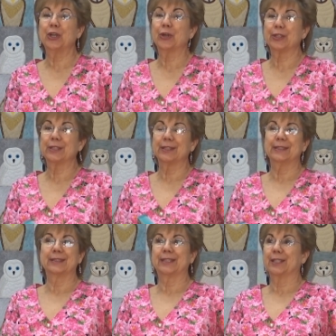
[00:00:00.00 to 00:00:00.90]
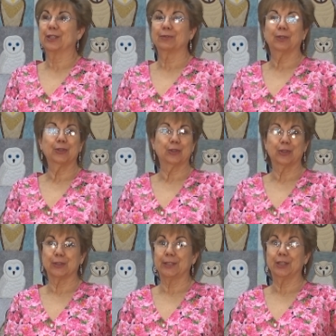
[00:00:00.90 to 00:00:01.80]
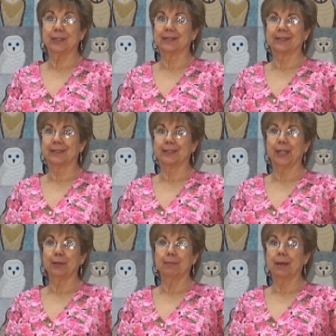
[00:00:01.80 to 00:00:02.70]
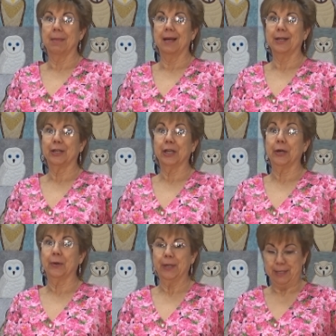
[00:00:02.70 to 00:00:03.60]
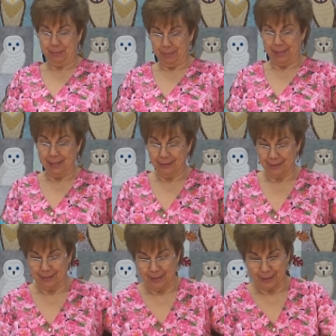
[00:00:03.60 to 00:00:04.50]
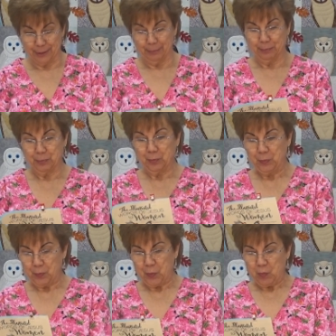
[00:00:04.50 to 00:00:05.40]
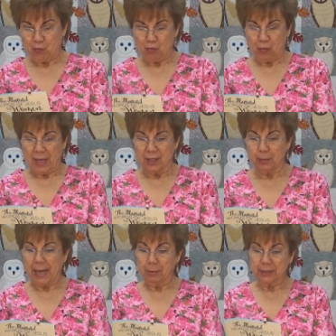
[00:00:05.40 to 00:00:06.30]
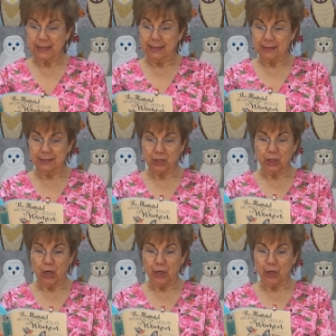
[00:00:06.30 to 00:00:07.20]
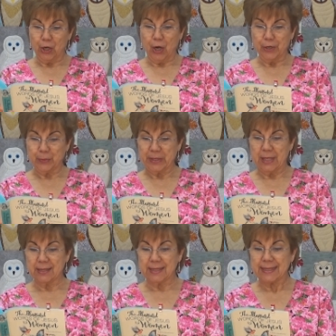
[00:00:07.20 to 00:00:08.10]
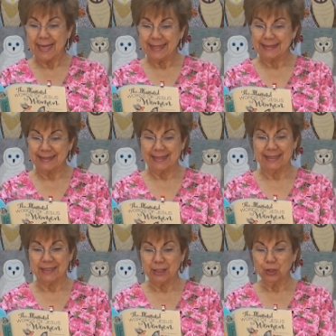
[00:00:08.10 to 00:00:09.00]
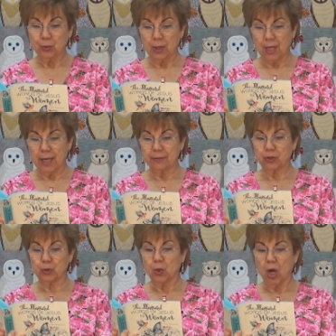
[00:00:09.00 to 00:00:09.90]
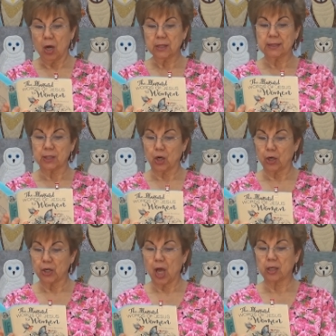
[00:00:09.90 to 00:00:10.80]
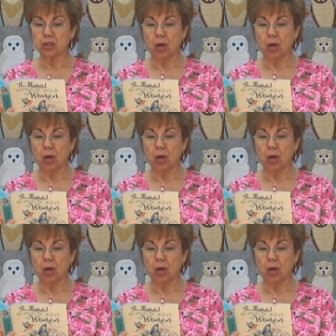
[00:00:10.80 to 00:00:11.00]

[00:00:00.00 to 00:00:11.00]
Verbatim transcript: you know, these, these daily devotionals, they just set my mind to going and my mouth to talking. The Bible tells us to guard our hearts because Satan gets into our lives through hearts that are not